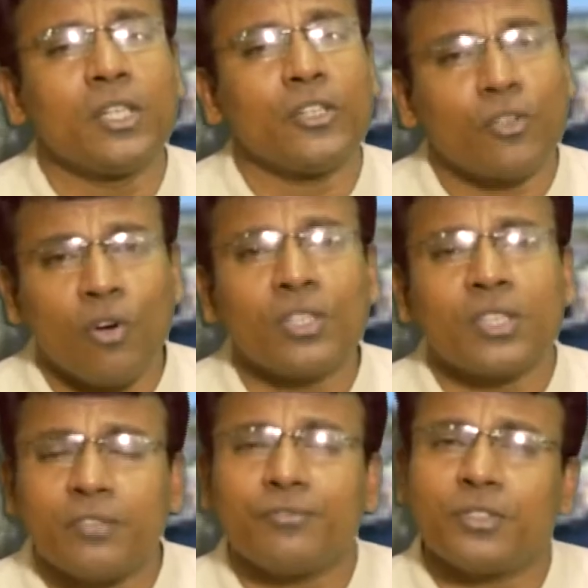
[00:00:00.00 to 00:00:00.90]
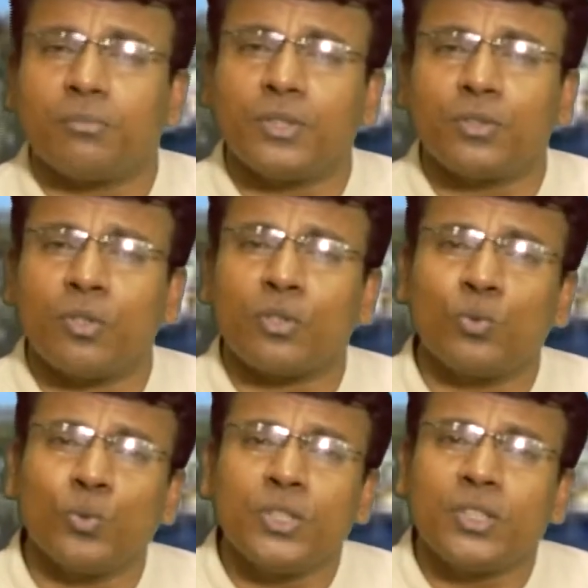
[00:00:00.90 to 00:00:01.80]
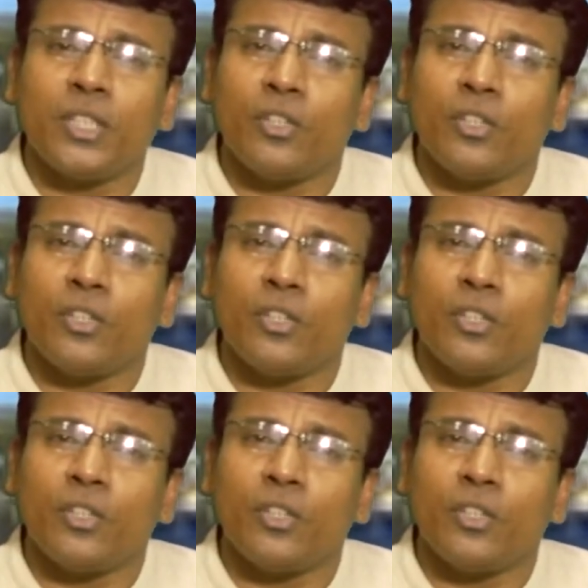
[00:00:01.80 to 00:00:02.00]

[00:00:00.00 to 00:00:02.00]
non-conformist, or who is a